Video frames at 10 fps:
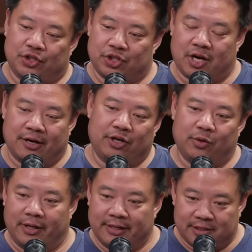us talk and you
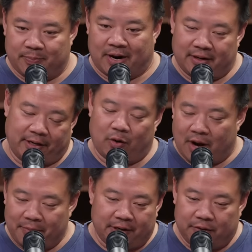were inspired, oh,
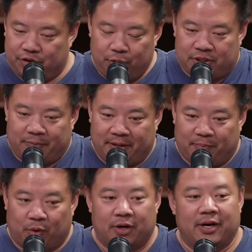I'm gonna go do something
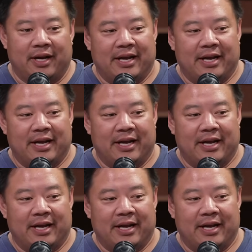important.